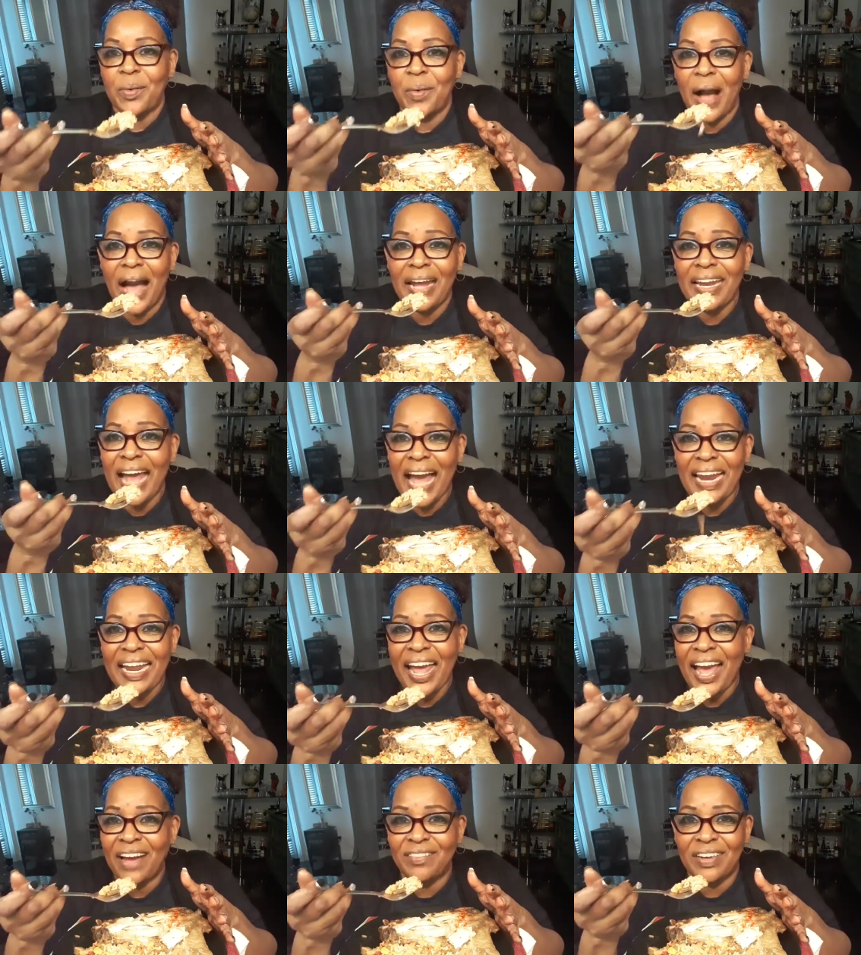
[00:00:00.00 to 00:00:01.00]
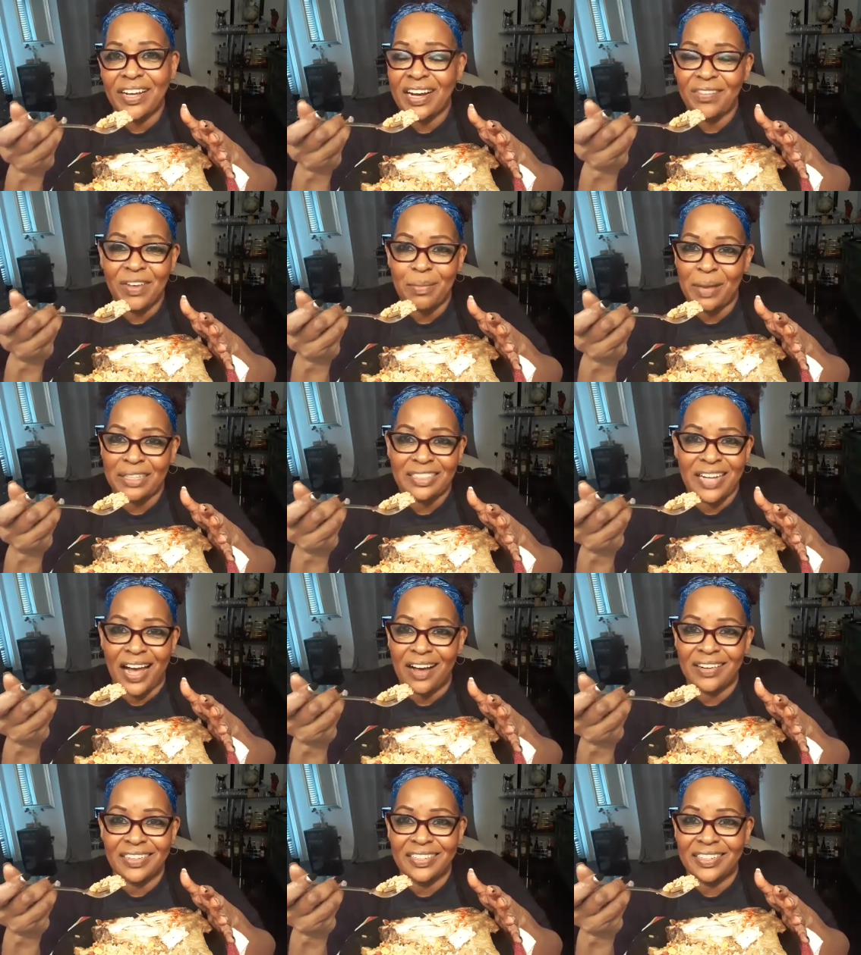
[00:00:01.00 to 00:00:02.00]
I, I didn't have love in my
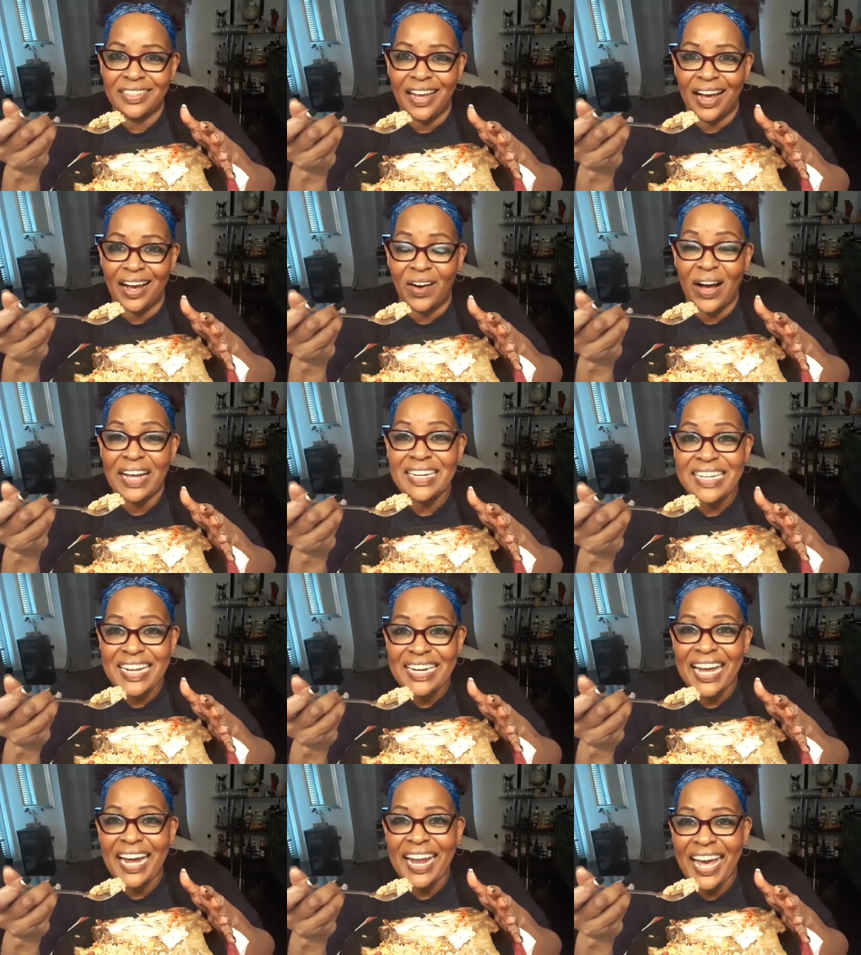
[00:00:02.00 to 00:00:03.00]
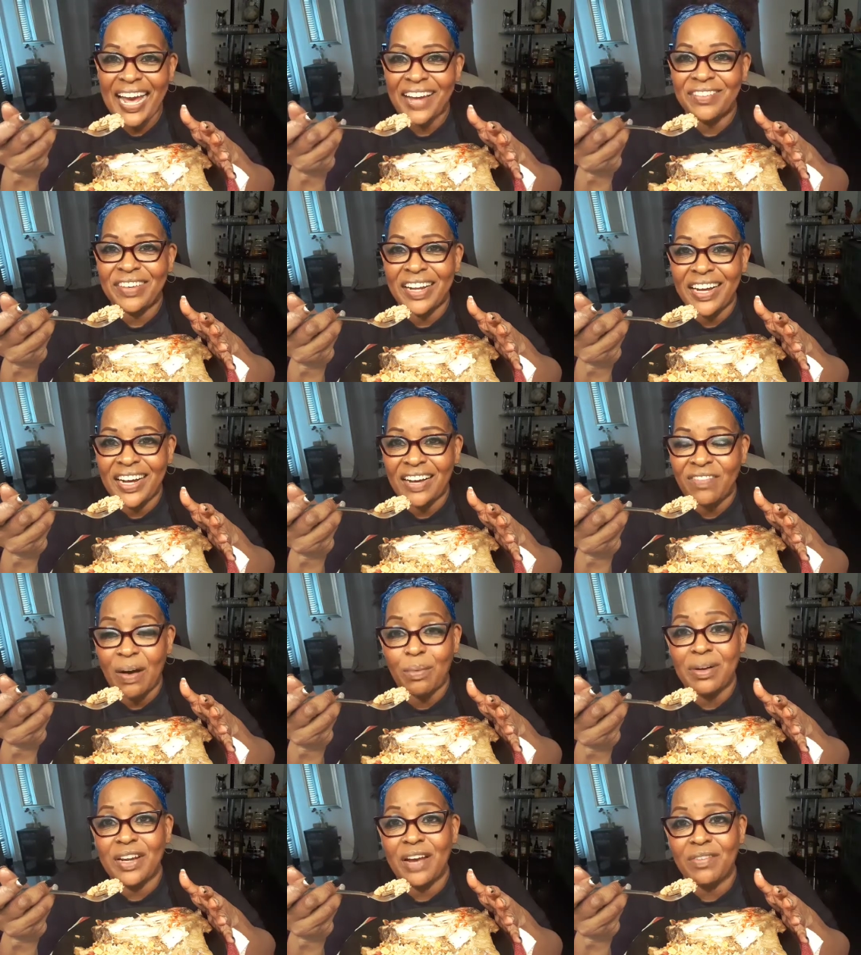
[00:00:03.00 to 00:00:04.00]
childhood, y'all. I did not have love. I
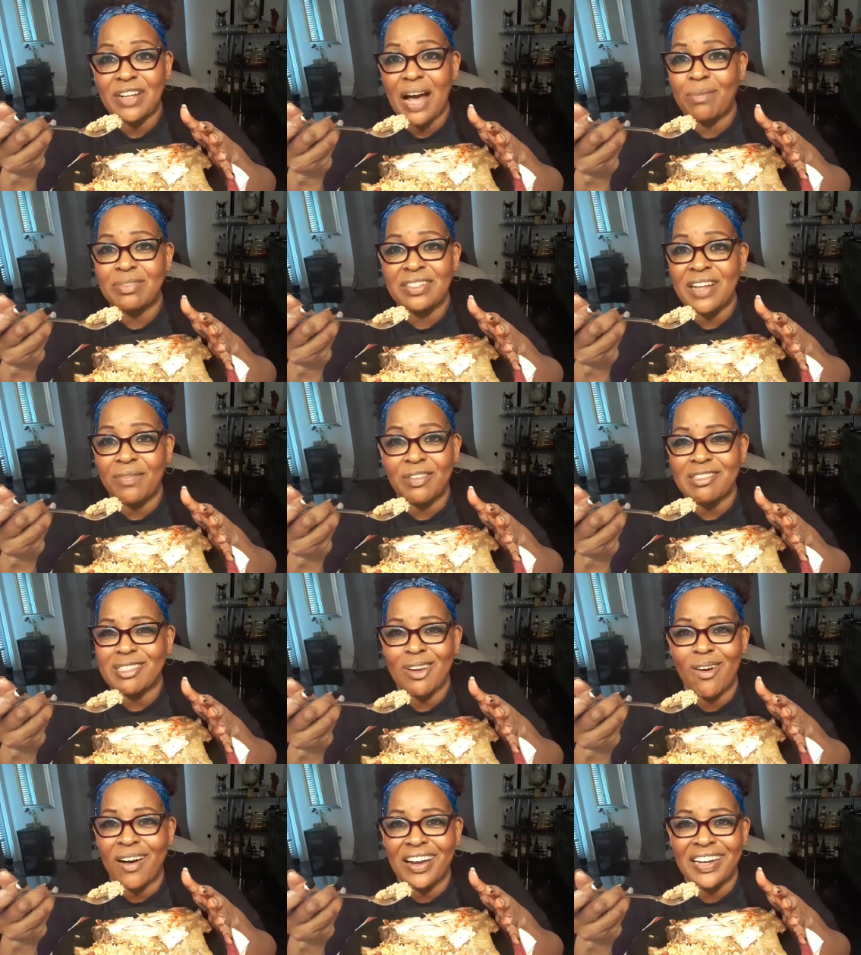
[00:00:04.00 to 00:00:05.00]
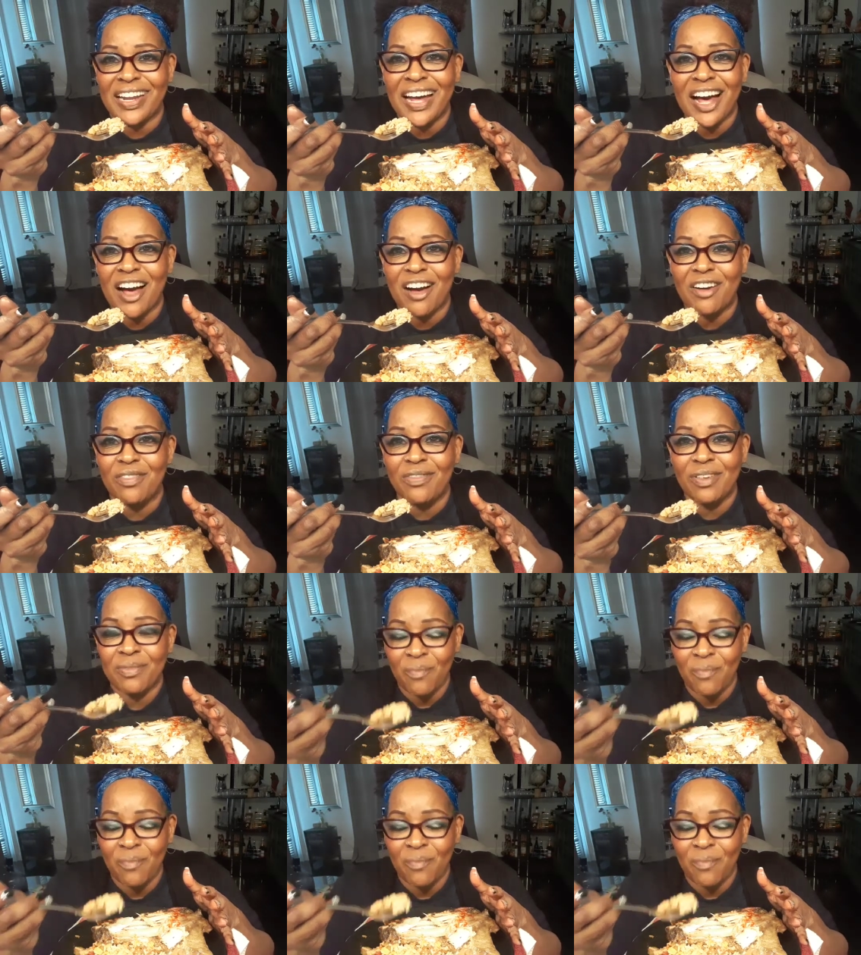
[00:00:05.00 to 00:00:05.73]
was never I was never taught love.